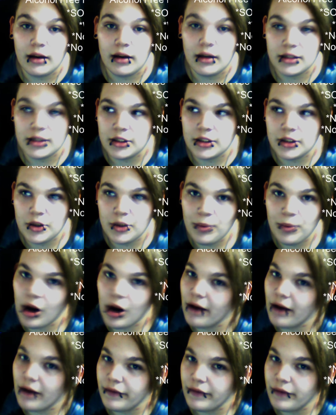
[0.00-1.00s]
super
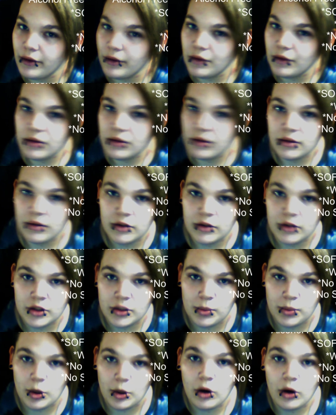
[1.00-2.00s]
hot foods,
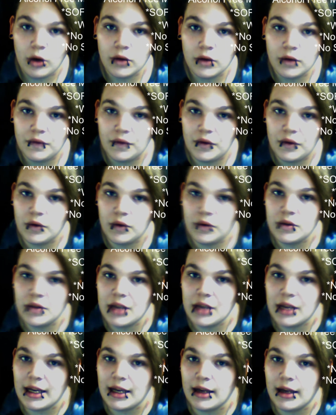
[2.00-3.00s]
super cold foods,
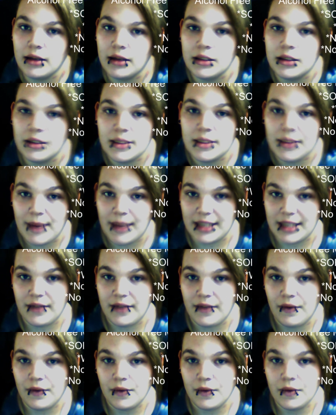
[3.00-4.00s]
and spicy
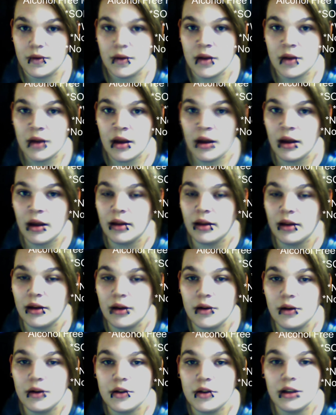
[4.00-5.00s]
foods.
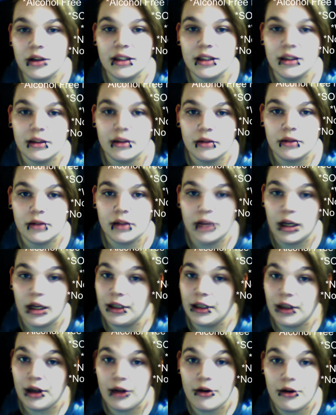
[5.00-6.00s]
Those are a
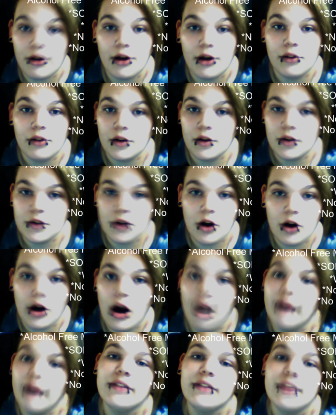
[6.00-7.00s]
no-no. Those are
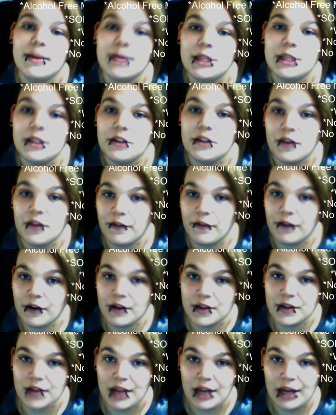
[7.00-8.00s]
off limits for the
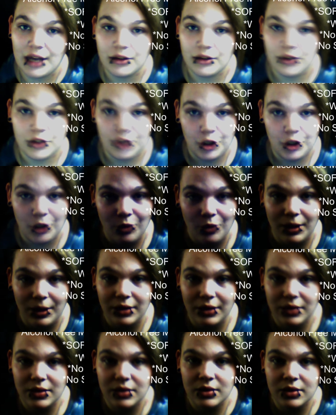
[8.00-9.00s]
first like 2
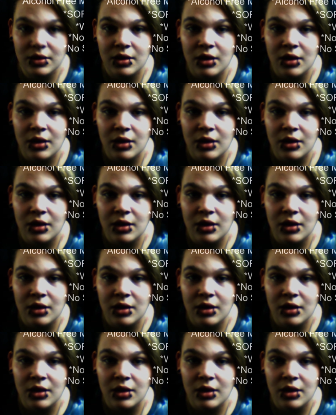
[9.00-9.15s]
months.